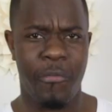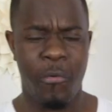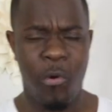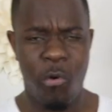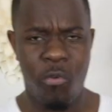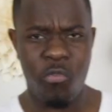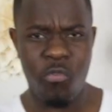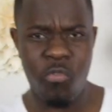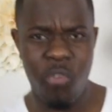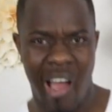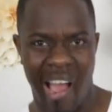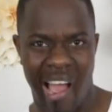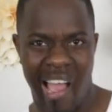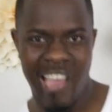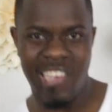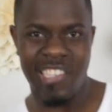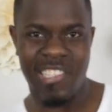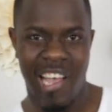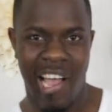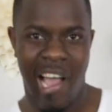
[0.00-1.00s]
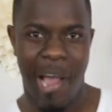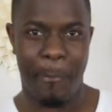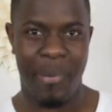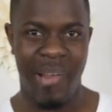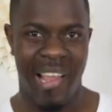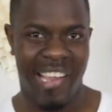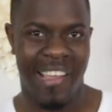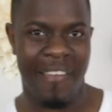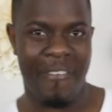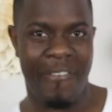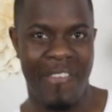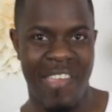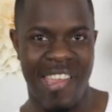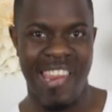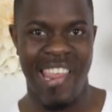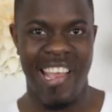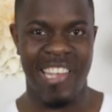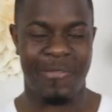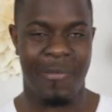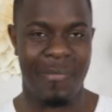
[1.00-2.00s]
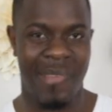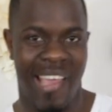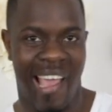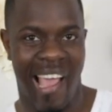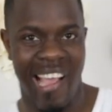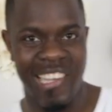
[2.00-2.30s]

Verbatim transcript: of rise up like a phoenix from the